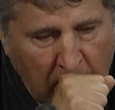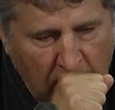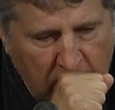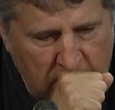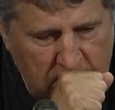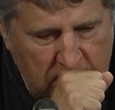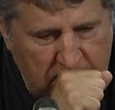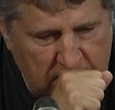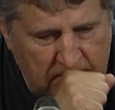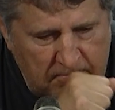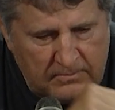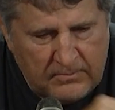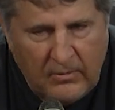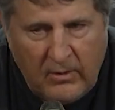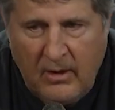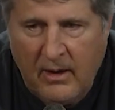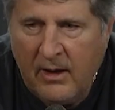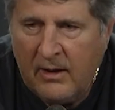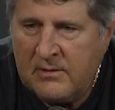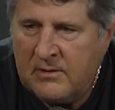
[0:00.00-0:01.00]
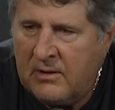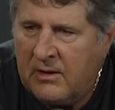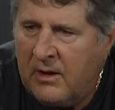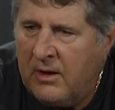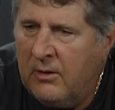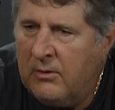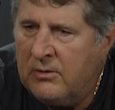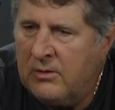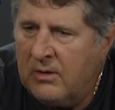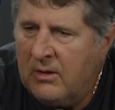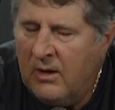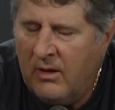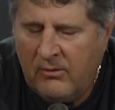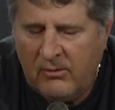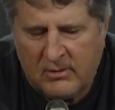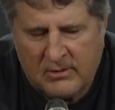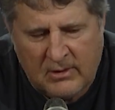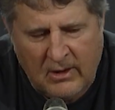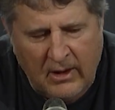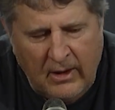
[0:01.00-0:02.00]
the execution
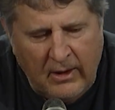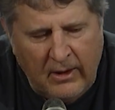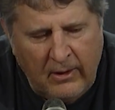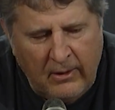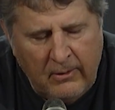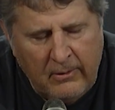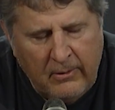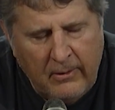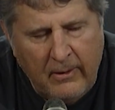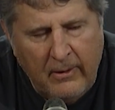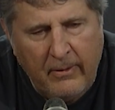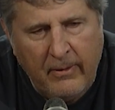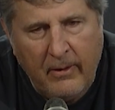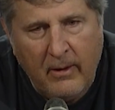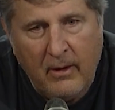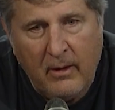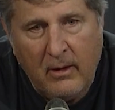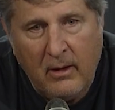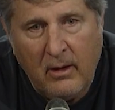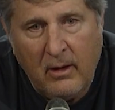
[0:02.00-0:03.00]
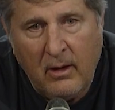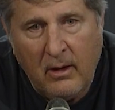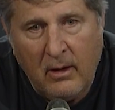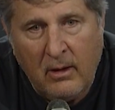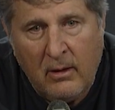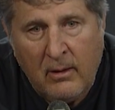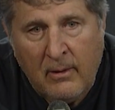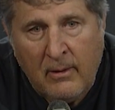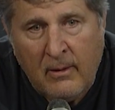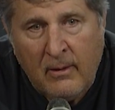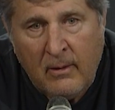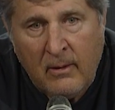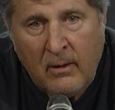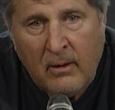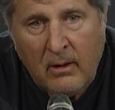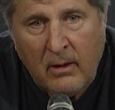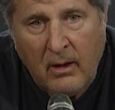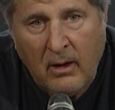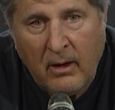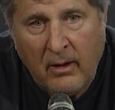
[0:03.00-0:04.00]
level's higher. And then
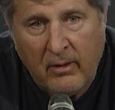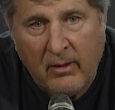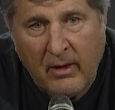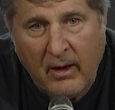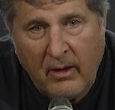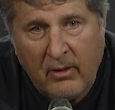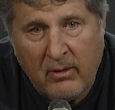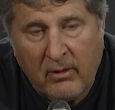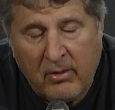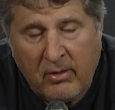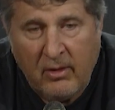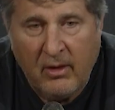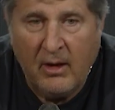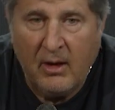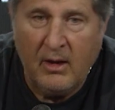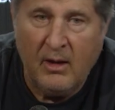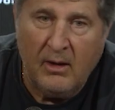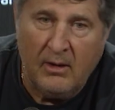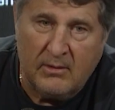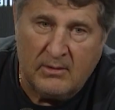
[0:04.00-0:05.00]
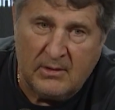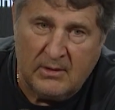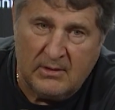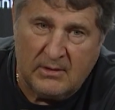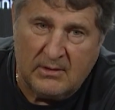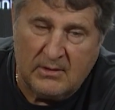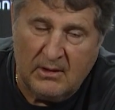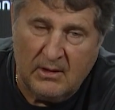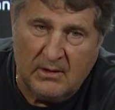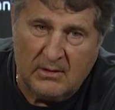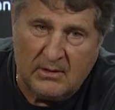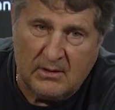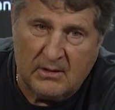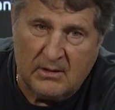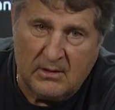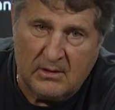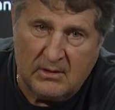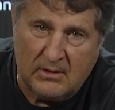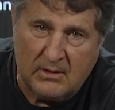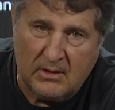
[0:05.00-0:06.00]
the other thing is in
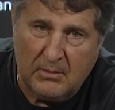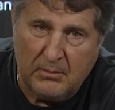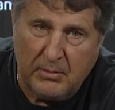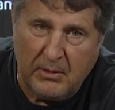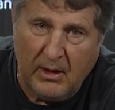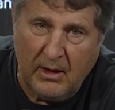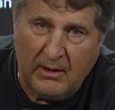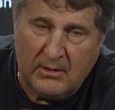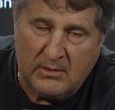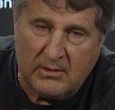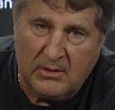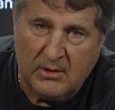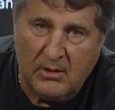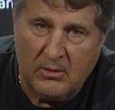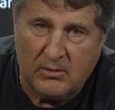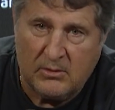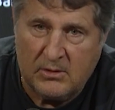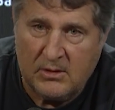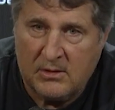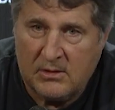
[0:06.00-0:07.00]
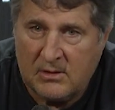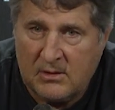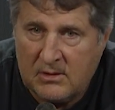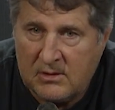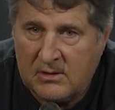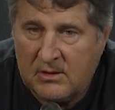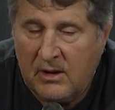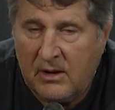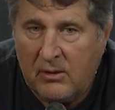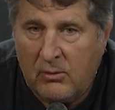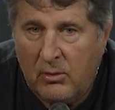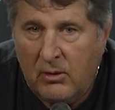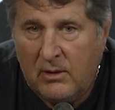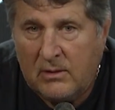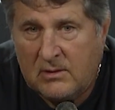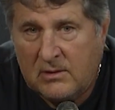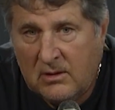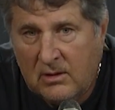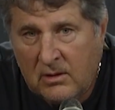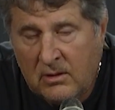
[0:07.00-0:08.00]
some case, you know, it's just a
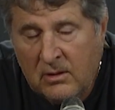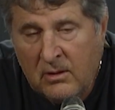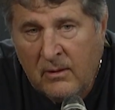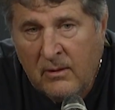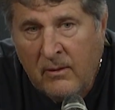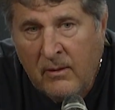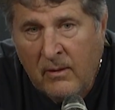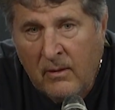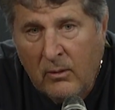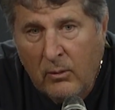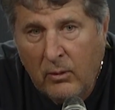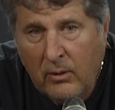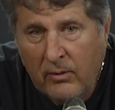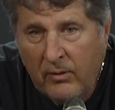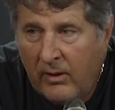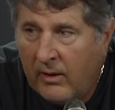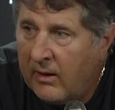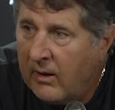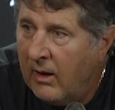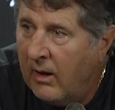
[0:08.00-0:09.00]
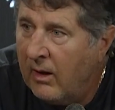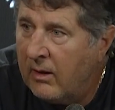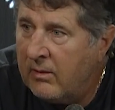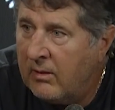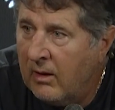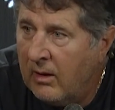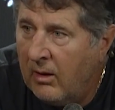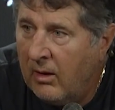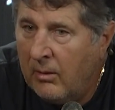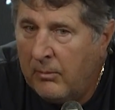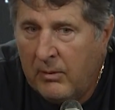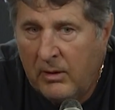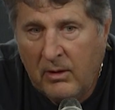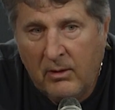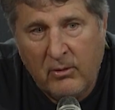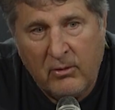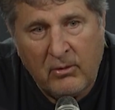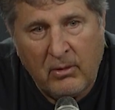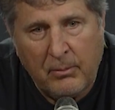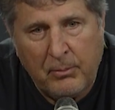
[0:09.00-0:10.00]
sequence of when they got there. I mean,
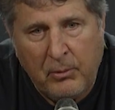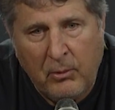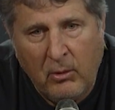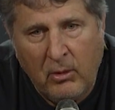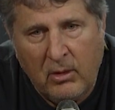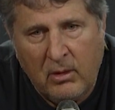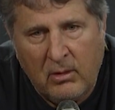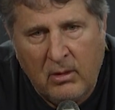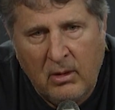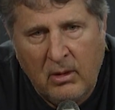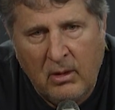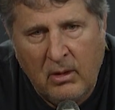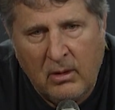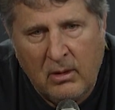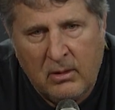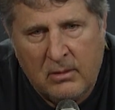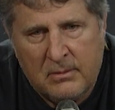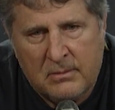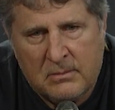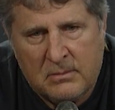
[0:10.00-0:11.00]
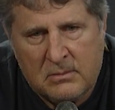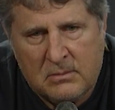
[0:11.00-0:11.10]
there was a point, 6